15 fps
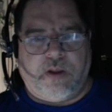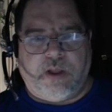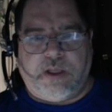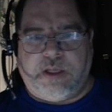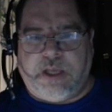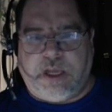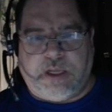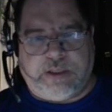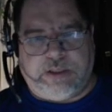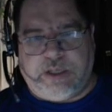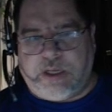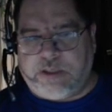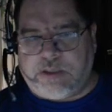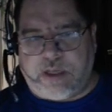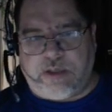
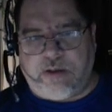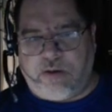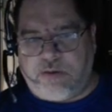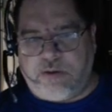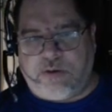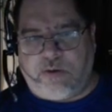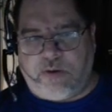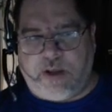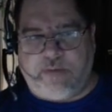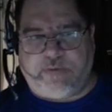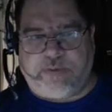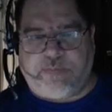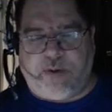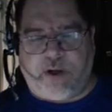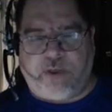Yes, I know you don't have a
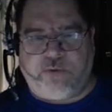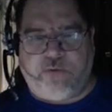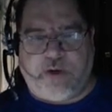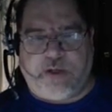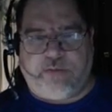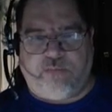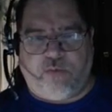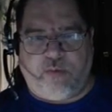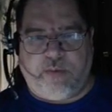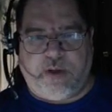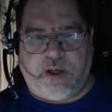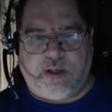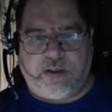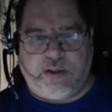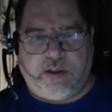spawn transform
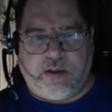yet.